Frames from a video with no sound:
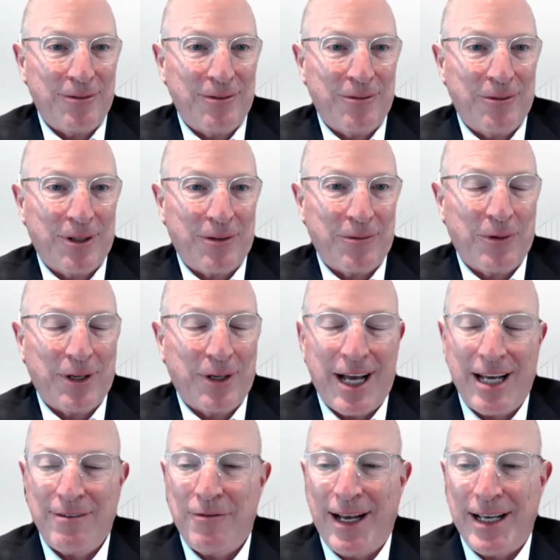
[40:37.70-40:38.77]
What kind
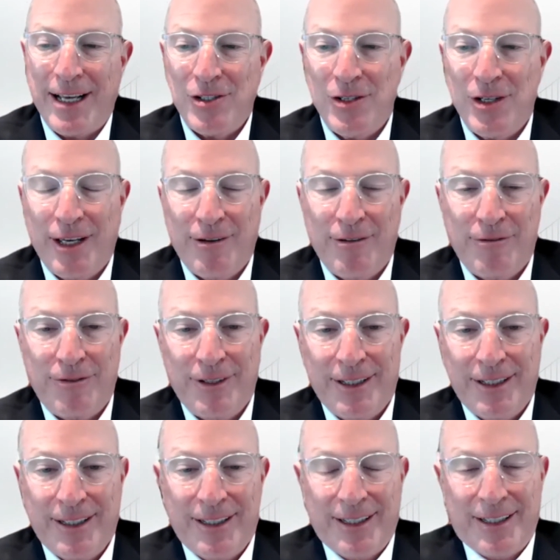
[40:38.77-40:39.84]
of advice do you give
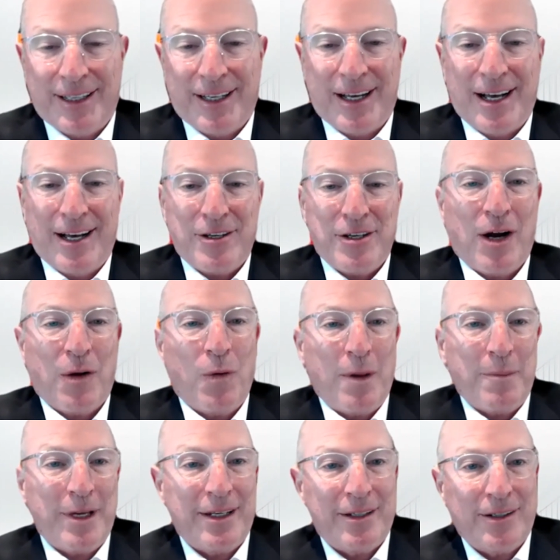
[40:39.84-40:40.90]
young
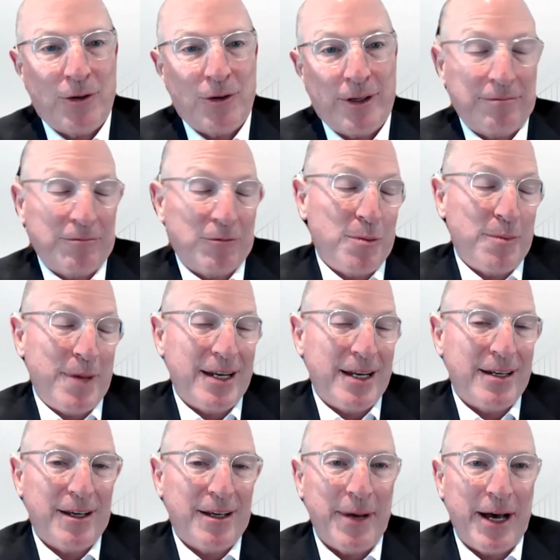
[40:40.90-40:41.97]
women or
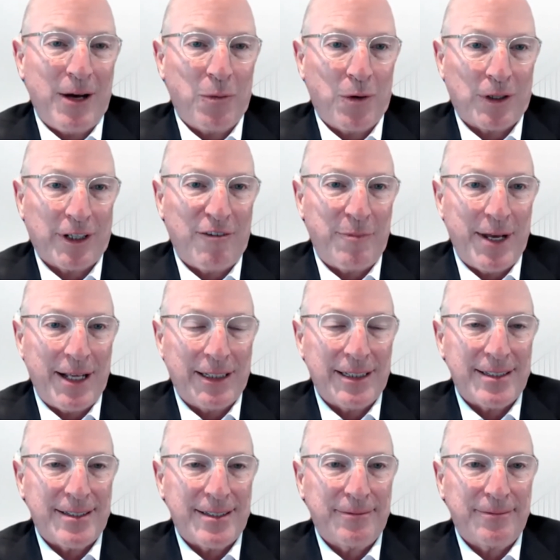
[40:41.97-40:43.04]
men about work-life
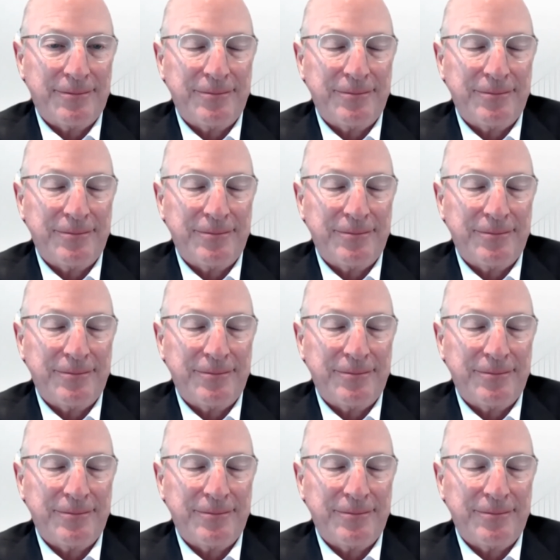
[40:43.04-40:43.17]
balance?